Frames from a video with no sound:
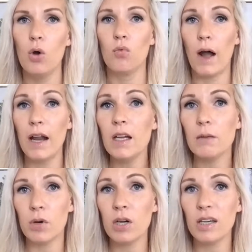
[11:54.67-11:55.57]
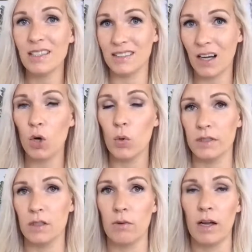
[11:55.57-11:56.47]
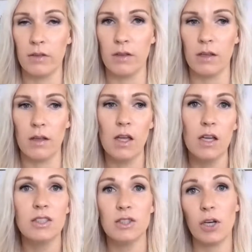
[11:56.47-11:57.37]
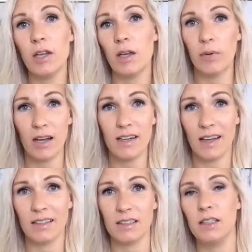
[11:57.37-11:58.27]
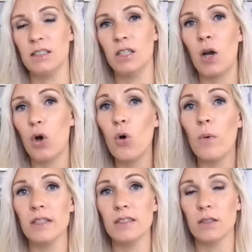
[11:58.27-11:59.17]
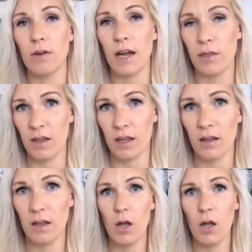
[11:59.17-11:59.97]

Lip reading: Writing a book is not always the right thing. Starting a podcast is not always the right thing.